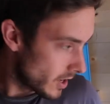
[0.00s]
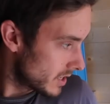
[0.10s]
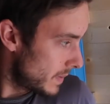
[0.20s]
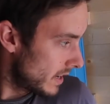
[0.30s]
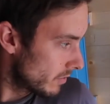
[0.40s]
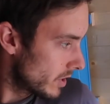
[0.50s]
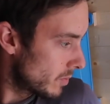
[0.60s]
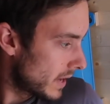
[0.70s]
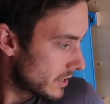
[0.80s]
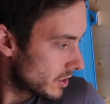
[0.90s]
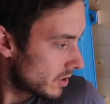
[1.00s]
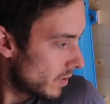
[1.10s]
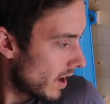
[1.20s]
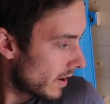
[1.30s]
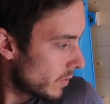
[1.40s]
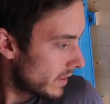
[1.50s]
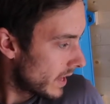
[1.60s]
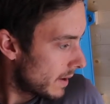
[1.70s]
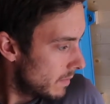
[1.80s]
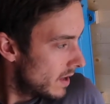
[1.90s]
it's been a real pleasure to work with
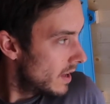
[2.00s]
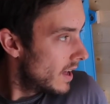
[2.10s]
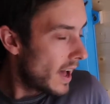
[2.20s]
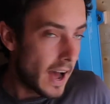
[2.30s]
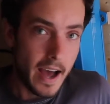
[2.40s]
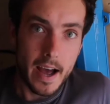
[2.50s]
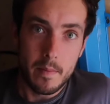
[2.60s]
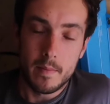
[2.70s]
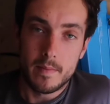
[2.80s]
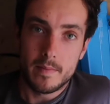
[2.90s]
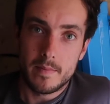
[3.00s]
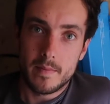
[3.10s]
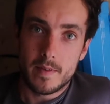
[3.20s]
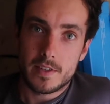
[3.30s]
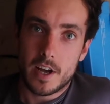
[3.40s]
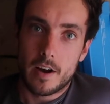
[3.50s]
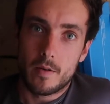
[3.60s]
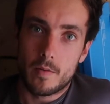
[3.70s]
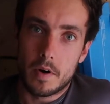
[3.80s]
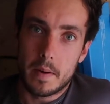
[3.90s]
him.
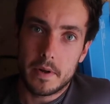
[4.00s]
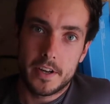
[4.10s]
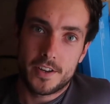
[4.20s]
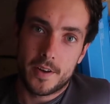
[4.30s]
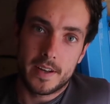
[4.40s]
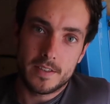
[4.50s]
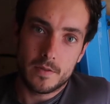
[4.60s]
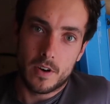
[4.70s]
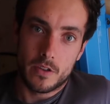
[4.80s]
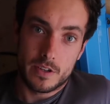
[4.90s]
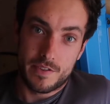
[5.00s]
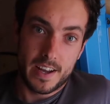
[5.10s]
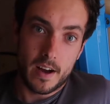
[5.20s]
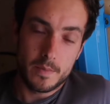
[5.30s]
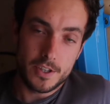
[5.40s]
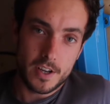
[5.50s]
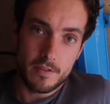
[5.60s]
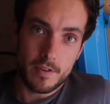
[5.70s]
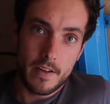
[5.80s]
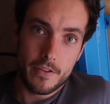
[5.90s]
So what I'm going to do is, on this video, I'm just
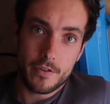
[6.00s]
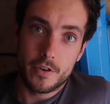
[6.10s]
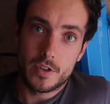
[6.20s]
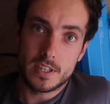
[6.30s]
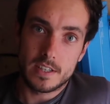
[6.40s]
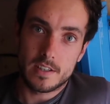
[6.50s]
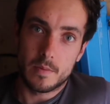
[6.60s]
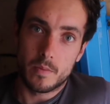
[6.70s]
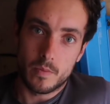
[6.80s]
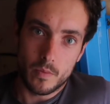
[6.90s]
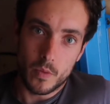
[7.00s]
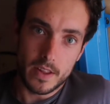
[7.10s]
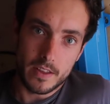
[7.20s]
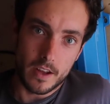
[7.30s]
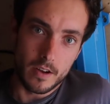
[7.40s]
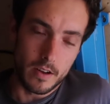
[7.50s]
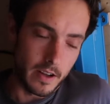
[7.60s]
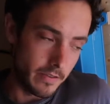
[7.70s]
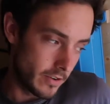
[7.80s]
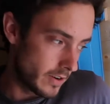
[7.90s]
going to run through the system with you.
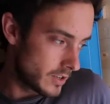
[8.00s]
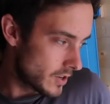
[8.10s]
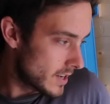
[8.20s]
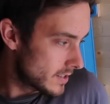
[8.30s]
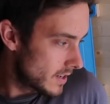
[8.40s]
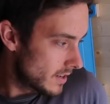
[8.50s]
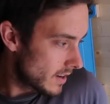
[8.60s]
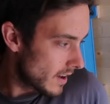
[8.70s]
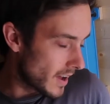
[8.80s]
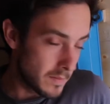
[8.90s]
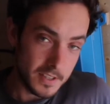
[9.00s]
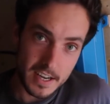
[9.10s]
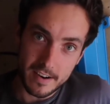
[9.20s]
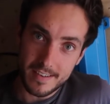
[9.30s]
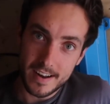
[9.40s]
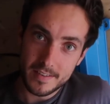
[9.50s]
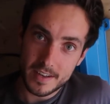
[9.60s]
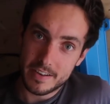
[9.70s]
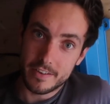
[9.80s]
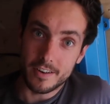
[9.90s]
If you're interested, stick around.
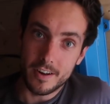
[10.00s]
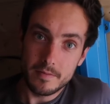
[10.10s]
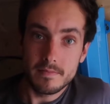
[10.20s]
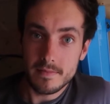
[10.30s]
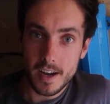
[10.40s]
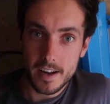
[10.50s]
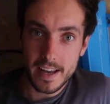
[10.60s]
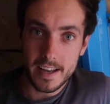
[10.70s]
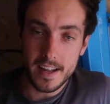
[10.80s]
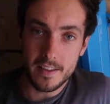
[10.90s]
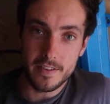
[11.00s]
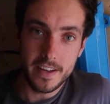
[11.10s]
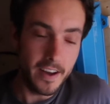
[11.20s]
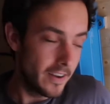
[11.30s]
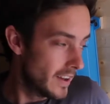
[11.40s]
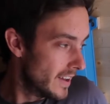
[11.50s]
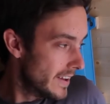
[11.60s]
If you're not, go and hit another video.